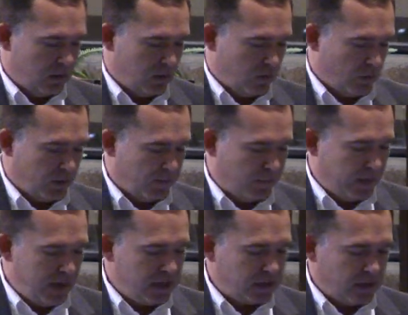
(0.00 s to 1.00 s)
where the
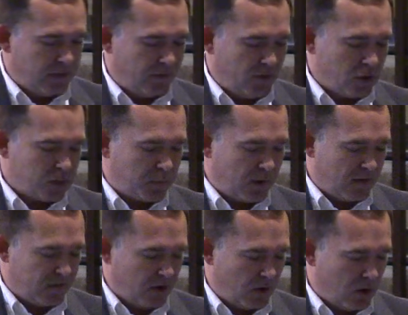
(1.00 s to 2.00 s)
beast and the false
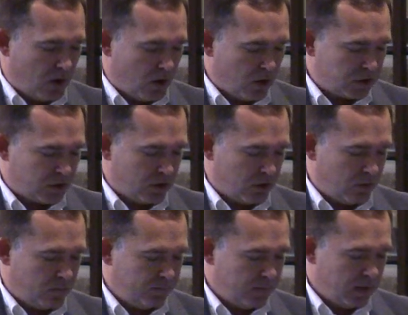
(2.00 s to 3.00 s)
prophet are
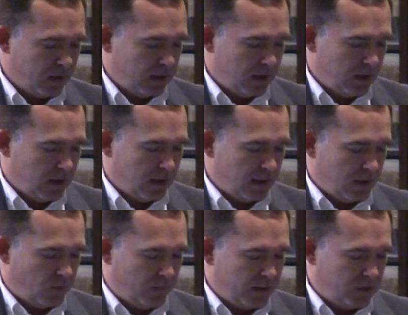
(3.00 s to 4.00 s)
also, and they
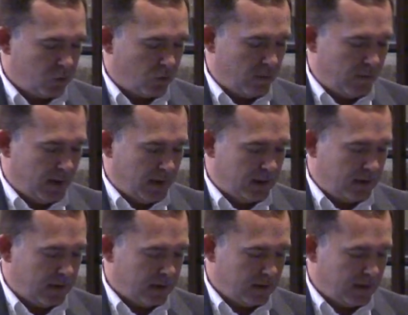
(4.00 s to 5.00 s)
will be tormented
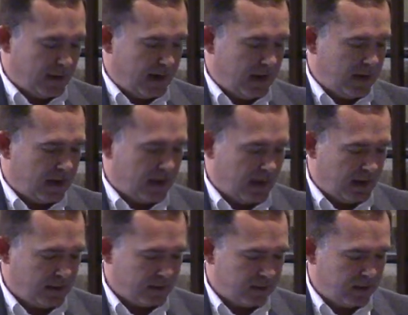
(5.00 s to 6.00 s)
day and
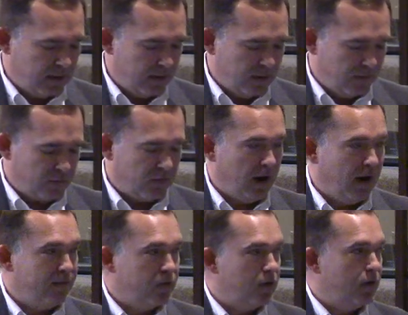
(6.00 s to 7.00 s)
night
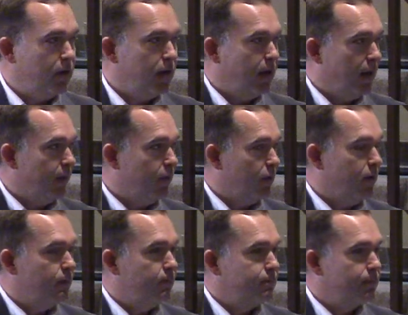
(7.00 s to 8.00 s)
forever and ever."
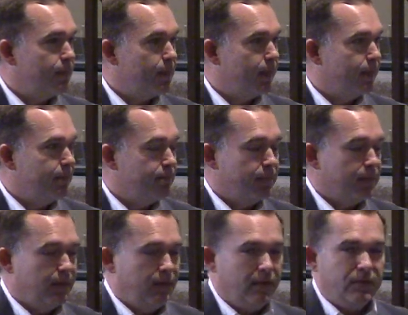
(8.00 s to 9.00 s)

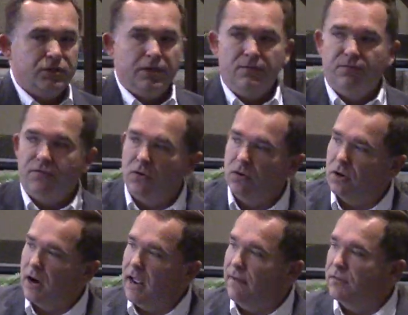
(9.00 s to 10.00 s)
You ever seen
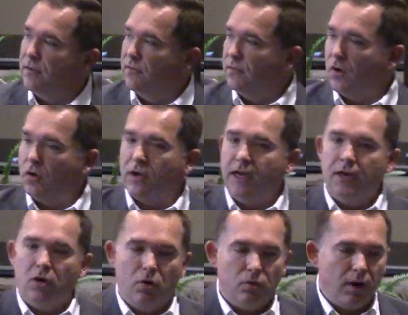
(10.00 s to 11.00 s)
photographs of a
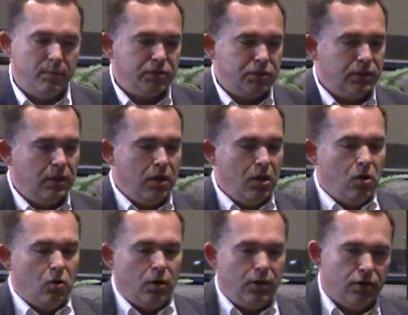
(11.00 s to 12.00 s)
volcano eruption
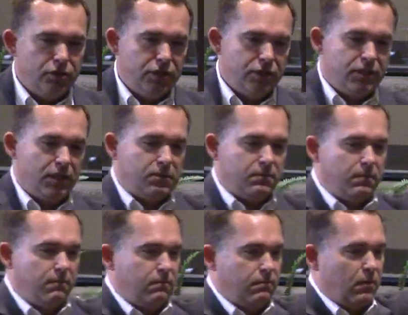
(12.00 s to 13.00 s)
where there's just
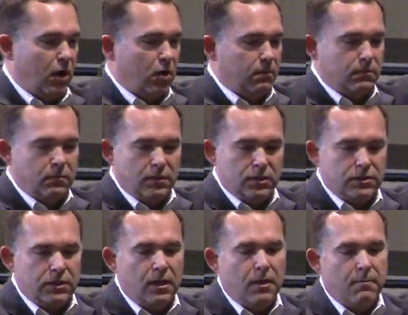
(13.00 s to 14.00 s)
this
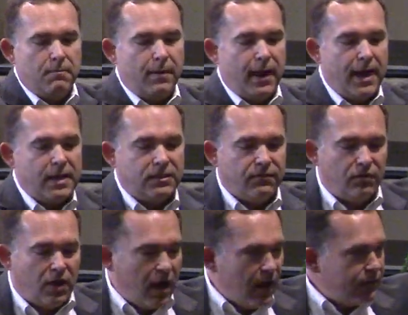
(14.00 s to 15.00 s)
mass of
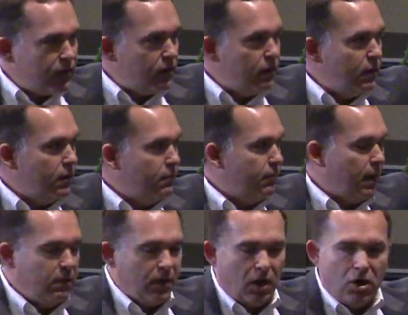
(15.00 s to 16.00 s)
lava,
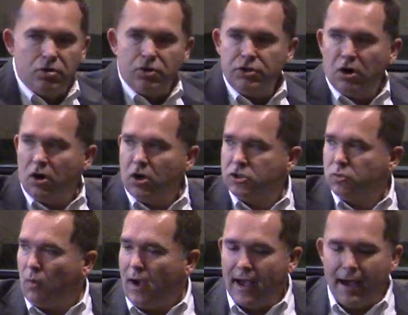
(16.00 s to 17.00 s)
maybe 100 yards
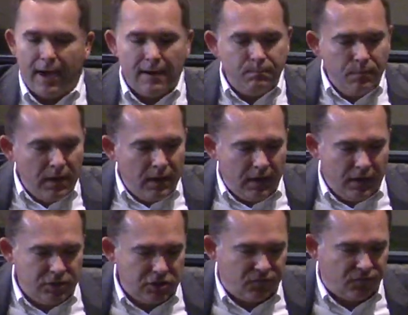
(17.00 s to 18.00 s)
wide, and it's
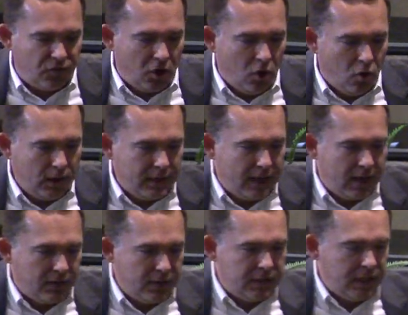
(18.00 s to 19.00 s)
just flowing
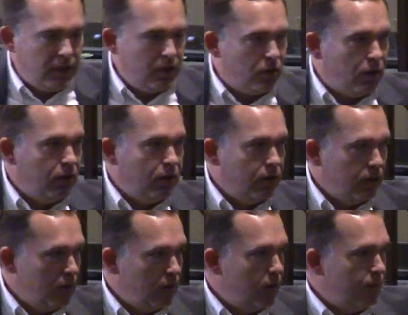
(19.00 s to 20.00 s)
down this hill?
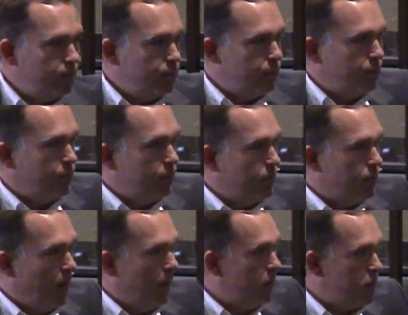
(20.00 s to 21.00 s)

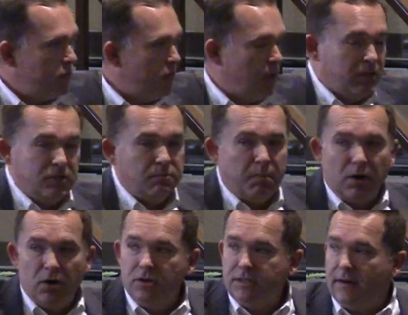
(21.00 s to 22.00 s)
And it just
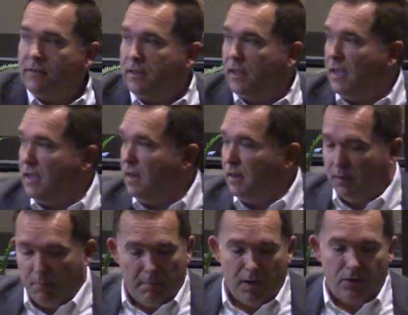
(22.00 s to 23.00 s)
burns everything in, it
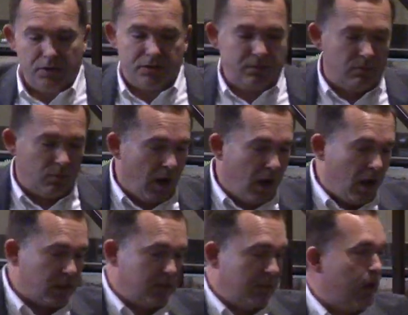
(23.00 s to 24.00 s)
melts the
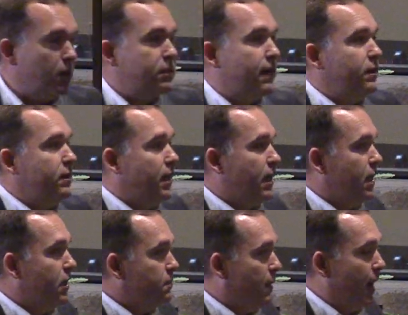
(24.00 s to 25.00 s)
rocks, melts everything in
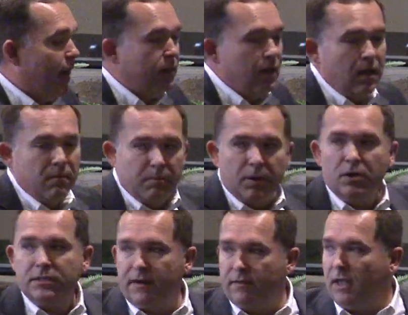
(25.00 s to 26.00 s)
its path,
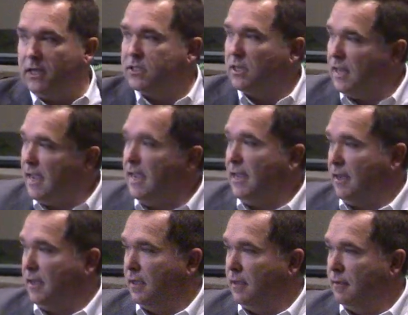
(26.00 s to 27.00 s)
burns everything. It's a lake.